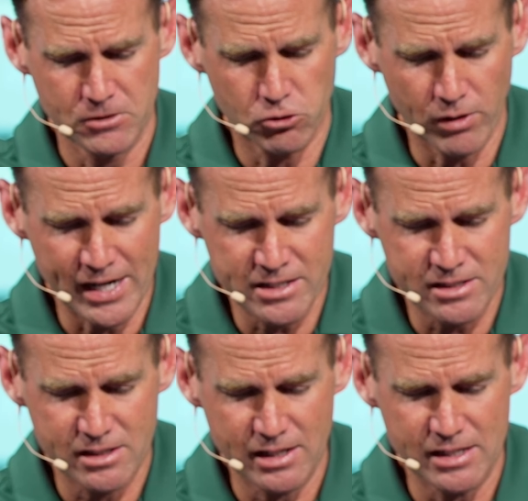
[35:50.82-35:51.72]

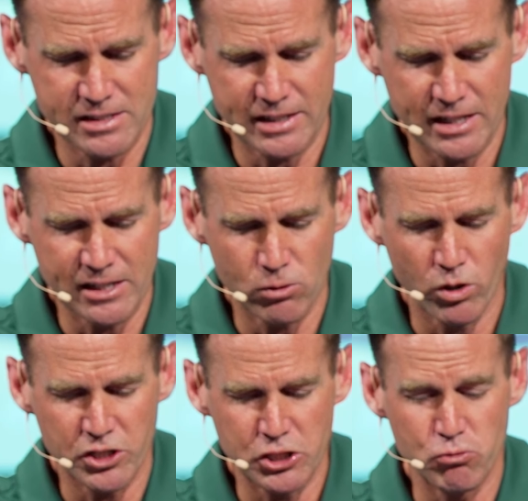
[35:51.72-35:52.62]
Grace is getting
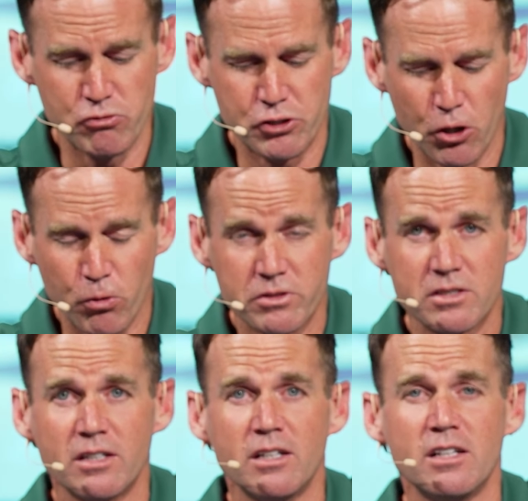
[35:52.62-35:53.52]
what you
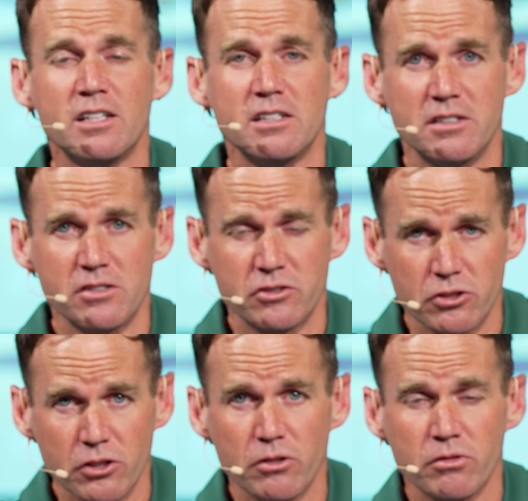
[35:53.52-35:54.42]
don't
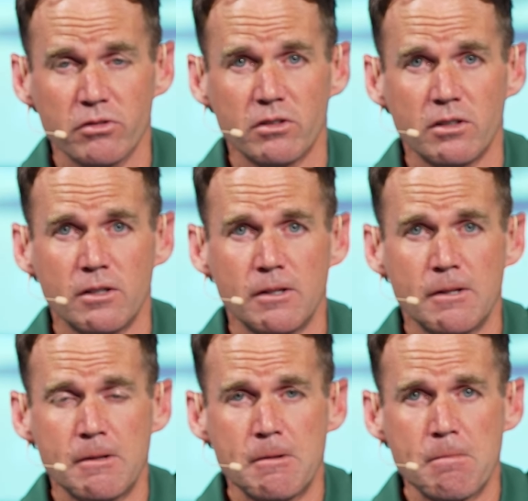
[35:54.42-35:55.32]
deserve.
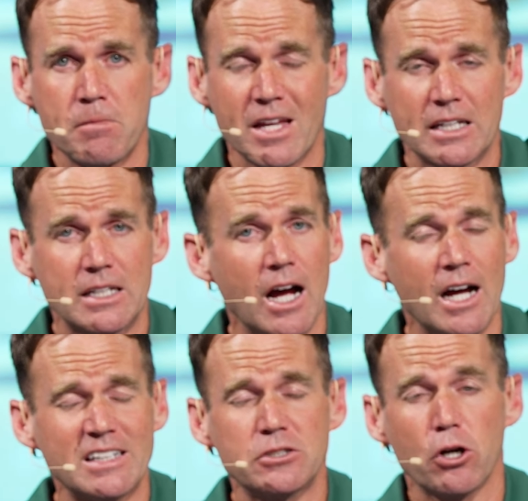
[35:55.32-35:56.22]
And
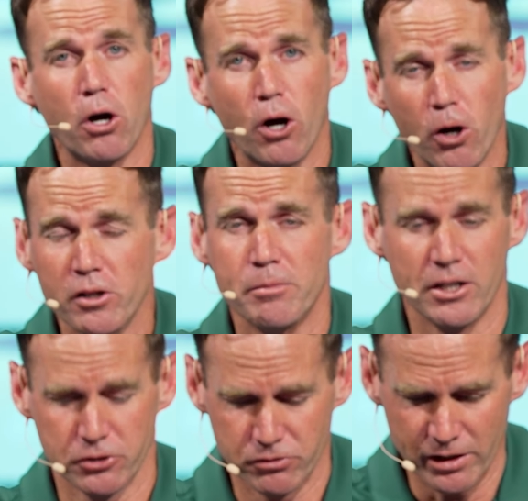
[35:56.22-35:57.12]
God is all
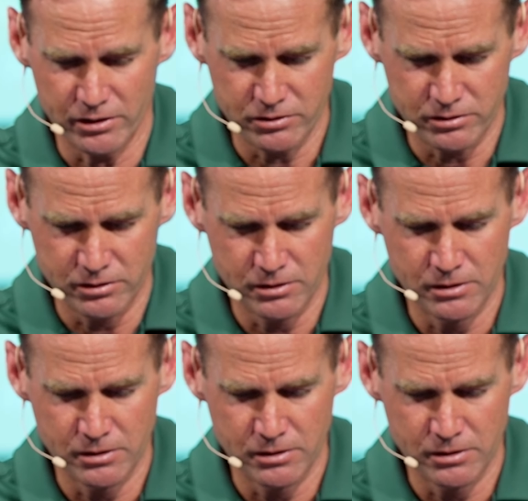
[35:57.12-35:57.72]
about grace.